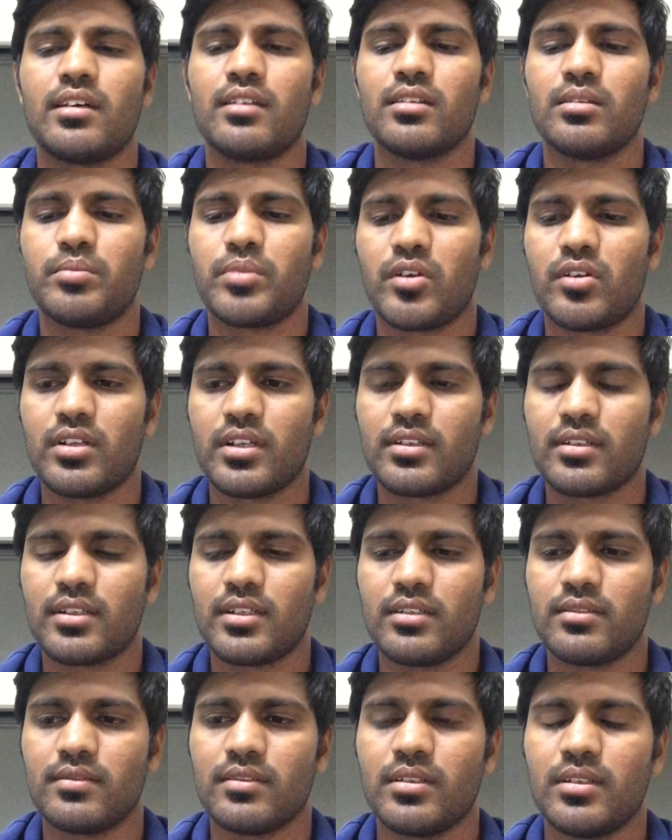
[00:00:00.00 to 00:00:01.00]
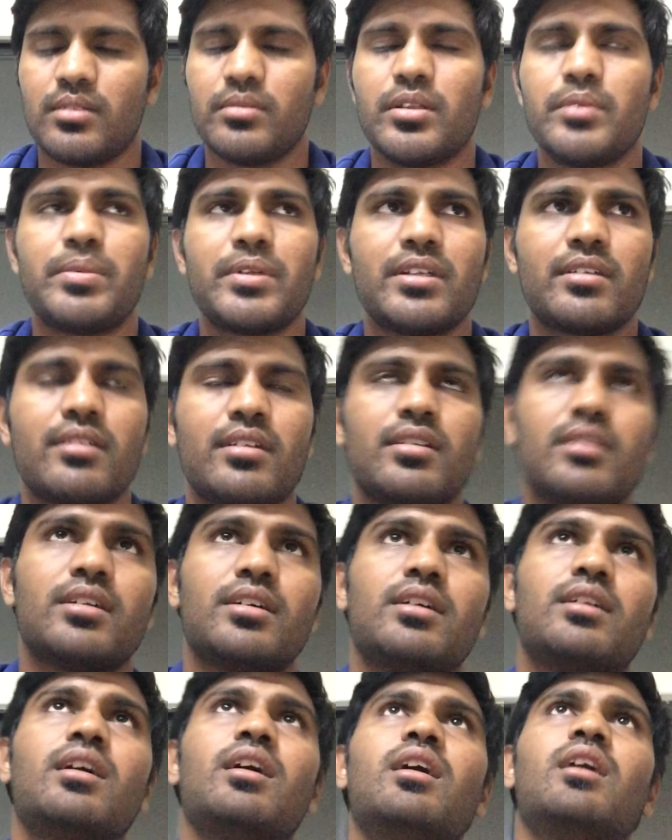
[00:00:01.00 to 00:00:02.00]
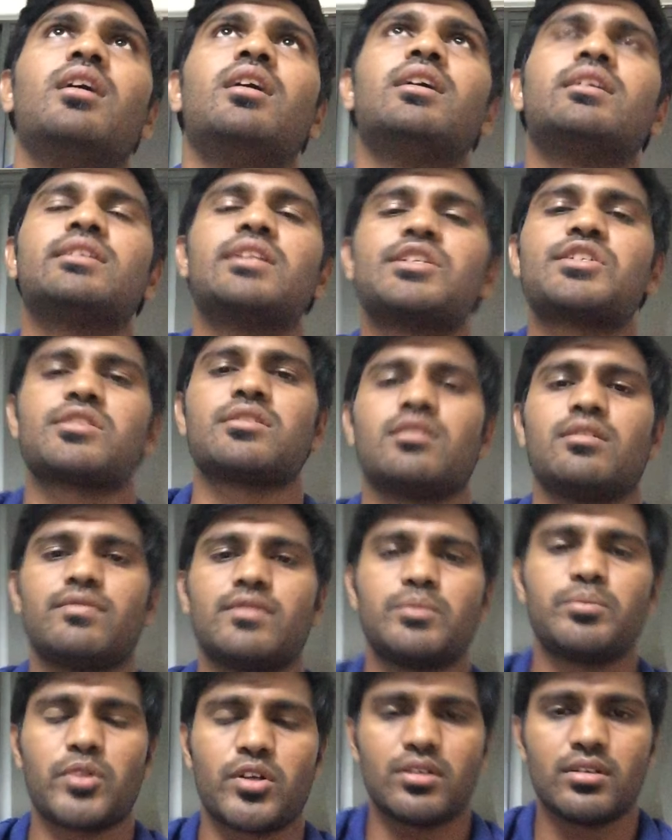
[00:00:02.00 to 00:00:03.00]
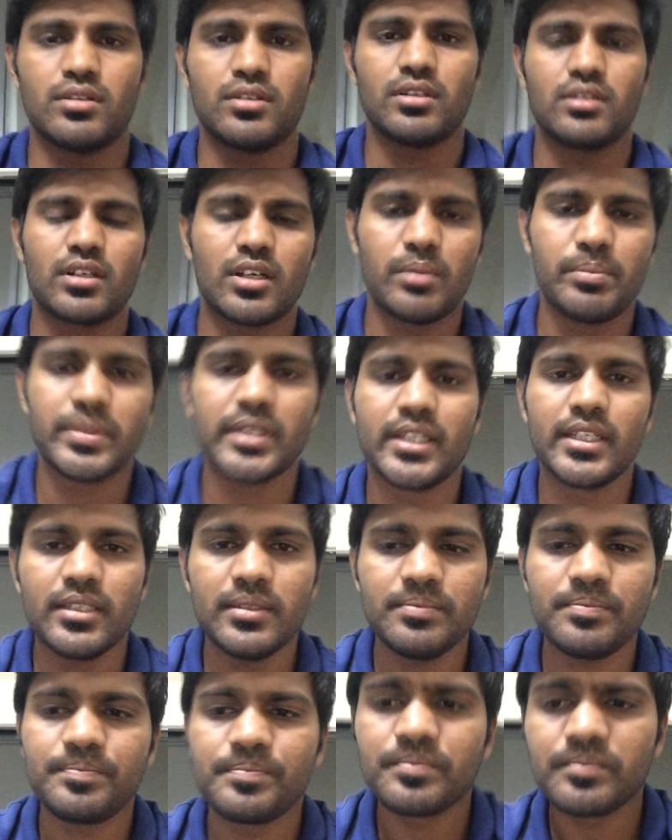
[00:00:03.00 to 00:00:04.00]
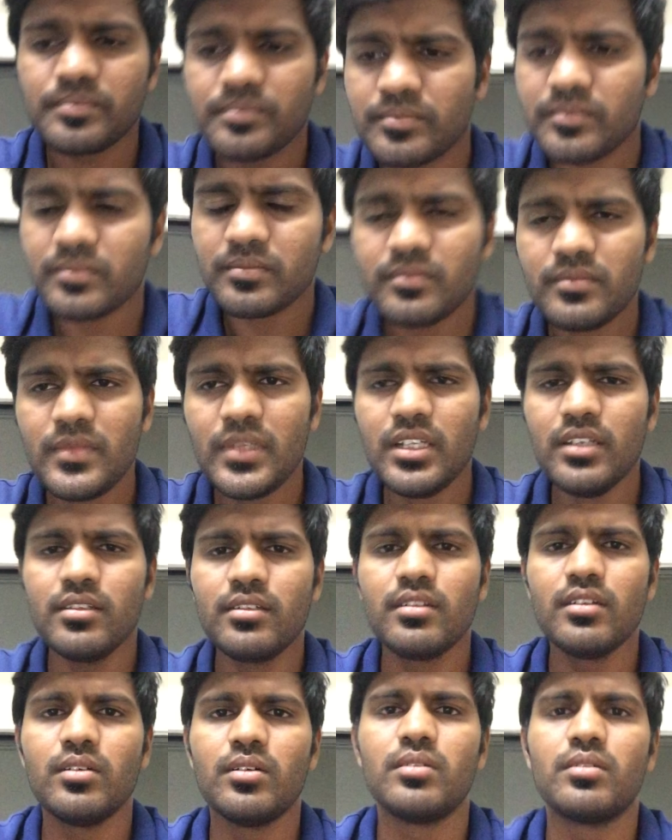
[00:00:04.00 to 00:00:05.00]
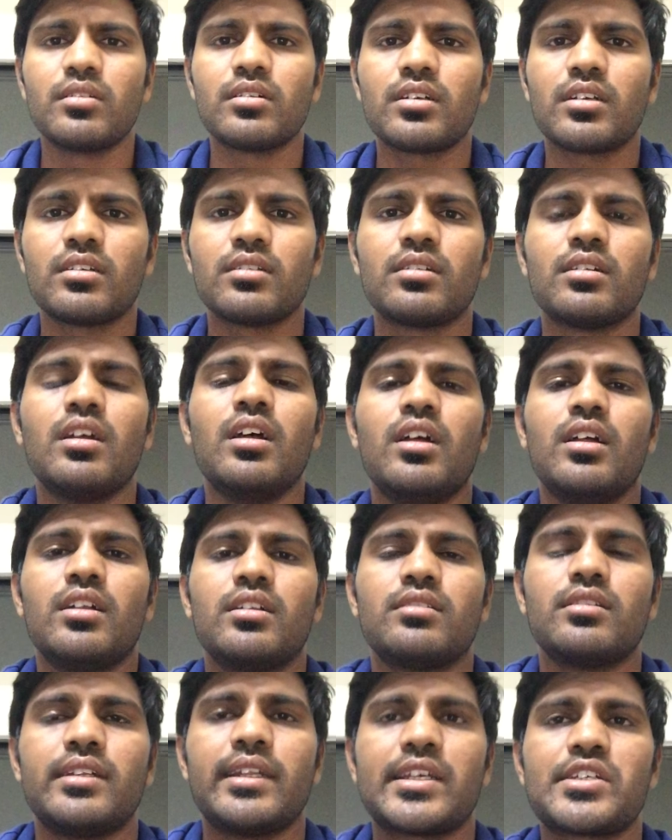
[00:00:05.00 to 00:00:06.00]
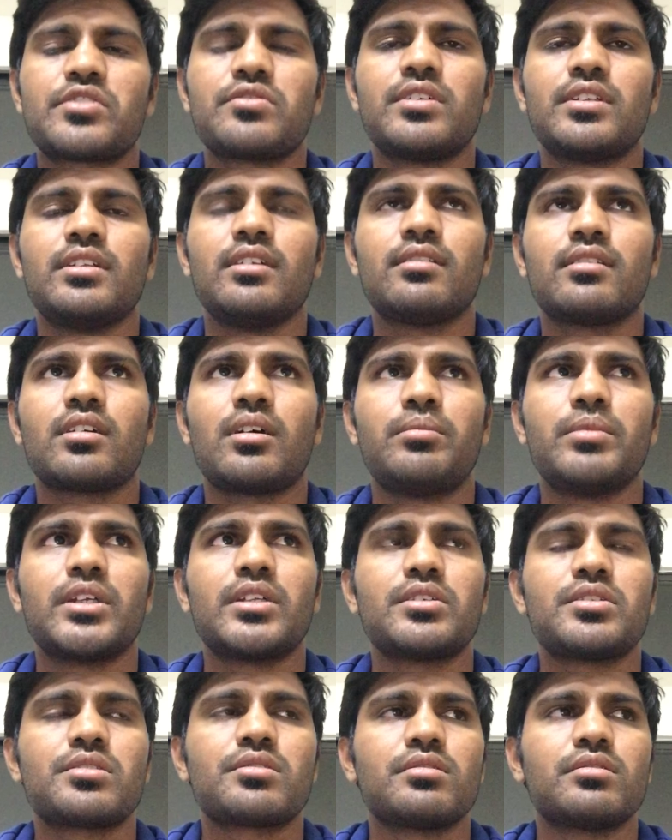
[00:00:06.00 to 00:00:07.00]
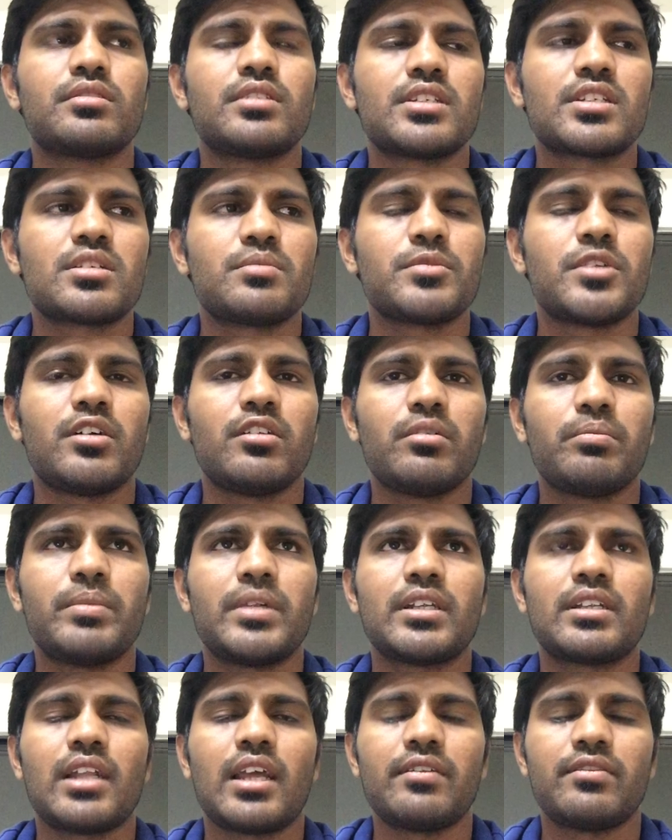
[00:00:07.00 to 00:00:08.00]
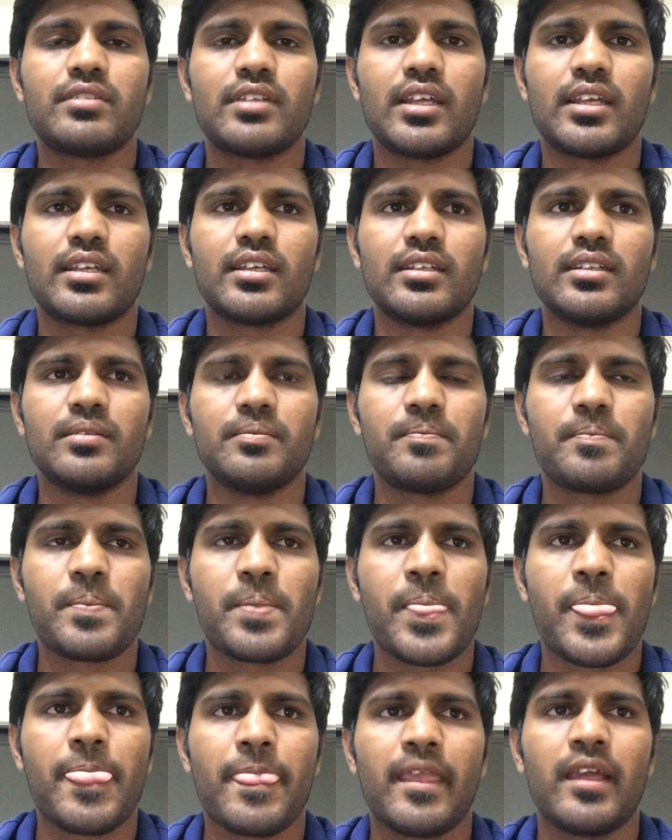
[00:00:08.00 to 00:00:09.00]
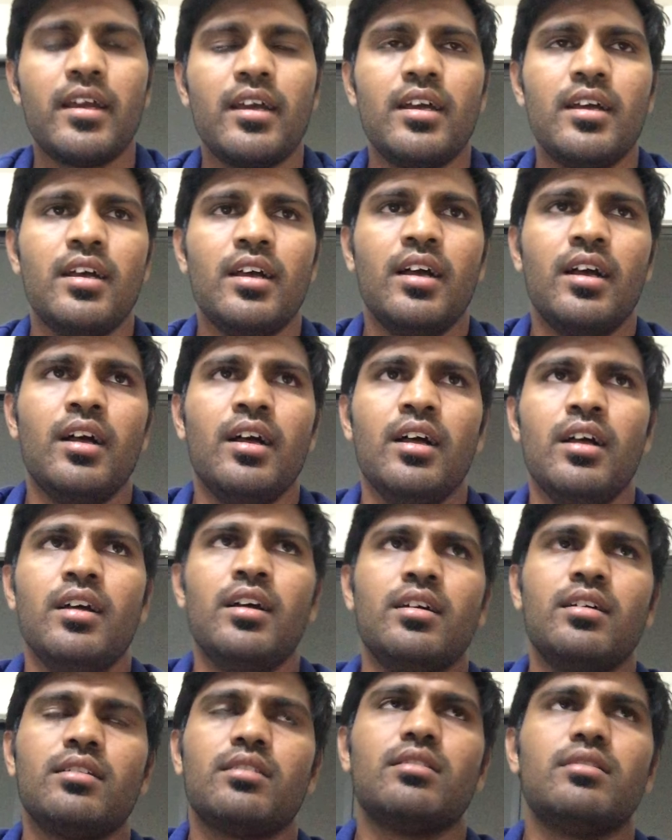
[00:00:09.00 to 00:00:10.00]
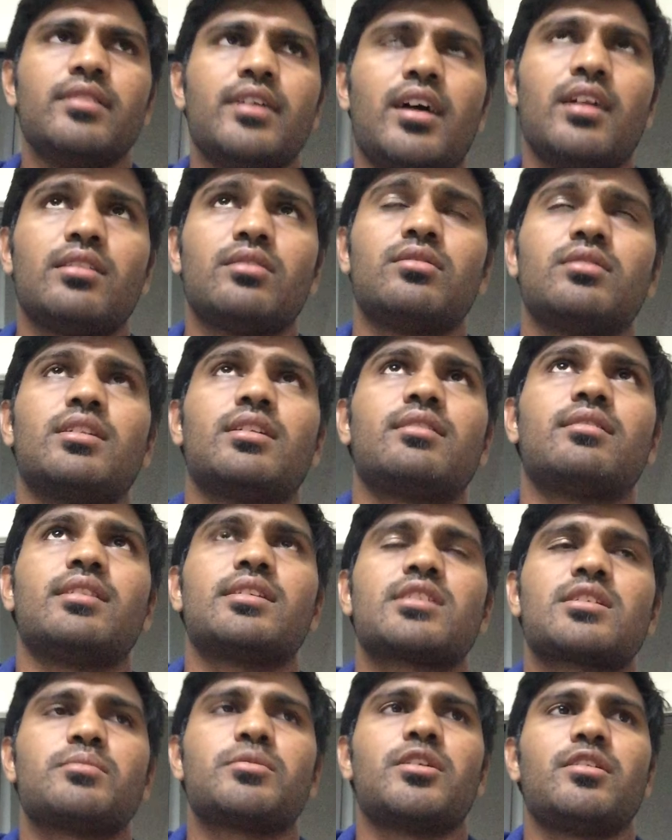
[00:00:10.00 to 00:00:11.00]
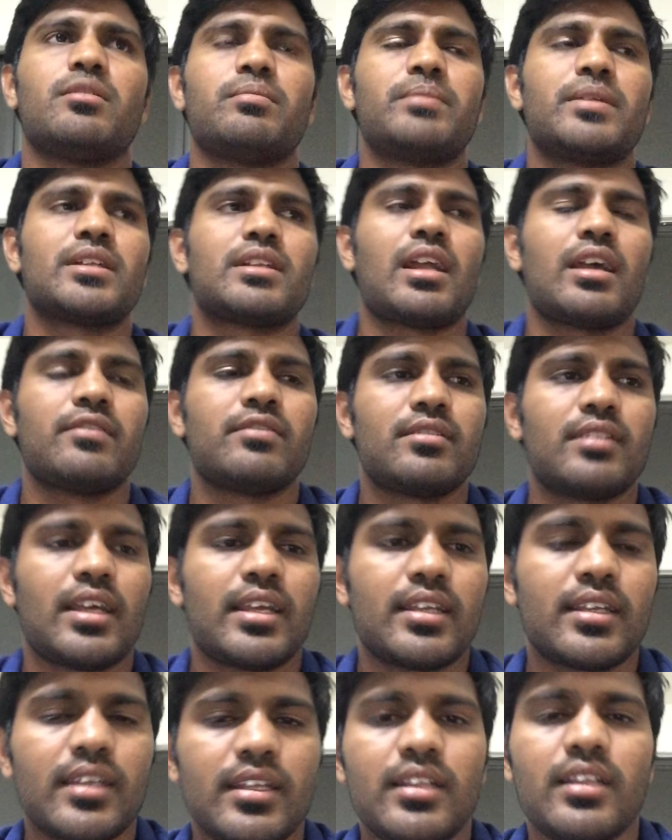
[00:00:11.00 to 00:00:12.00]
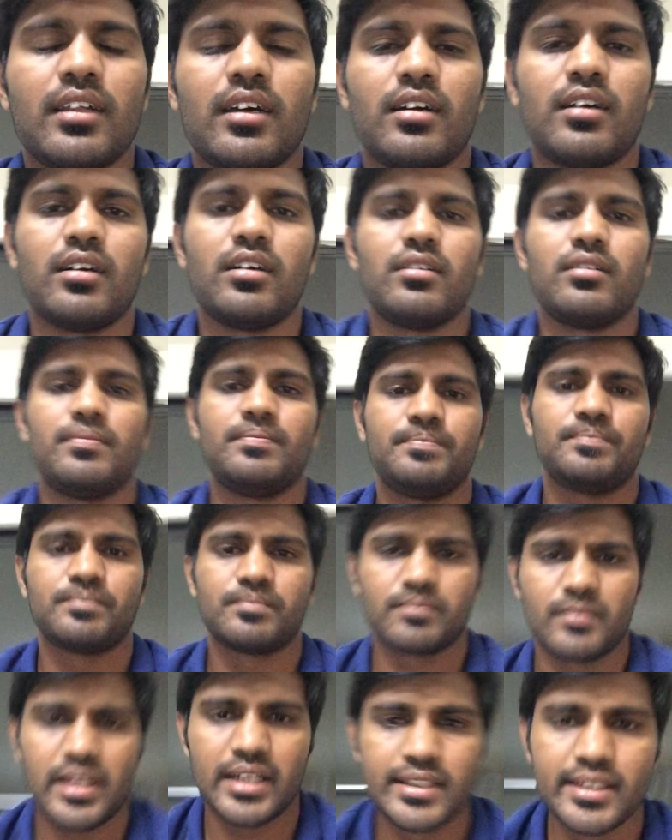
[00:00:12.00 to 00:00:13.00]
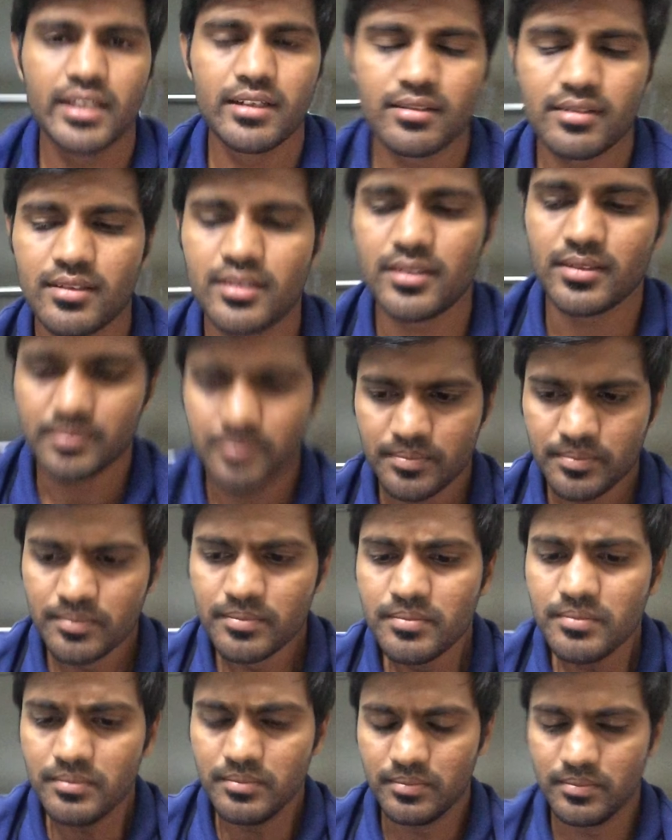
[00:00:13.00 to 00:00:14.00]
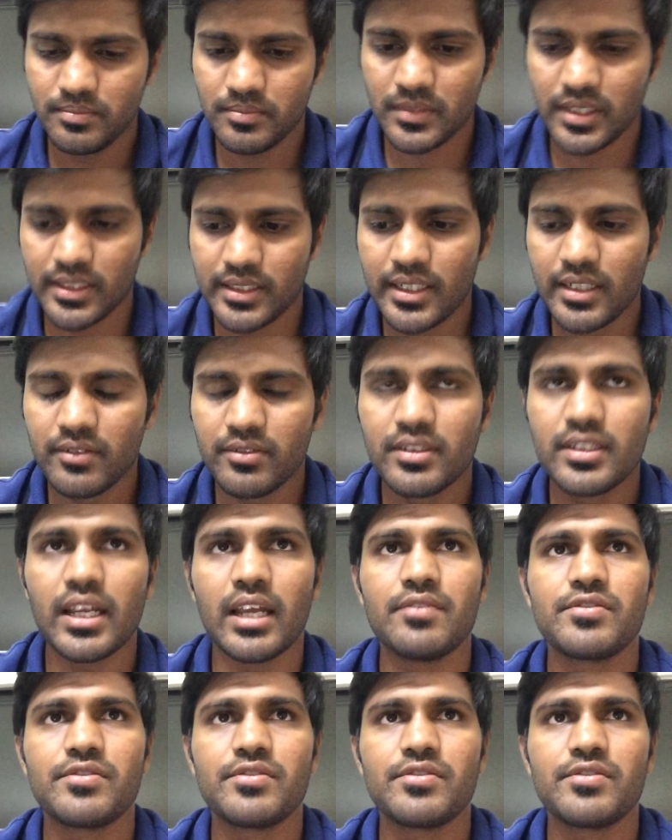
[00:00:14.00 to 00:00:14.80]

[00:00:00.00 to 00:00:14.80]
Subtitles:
on the product, depends on the decision of the company. So the next one is coming to system development life cycle. So we all know that system development life cycle, it gives the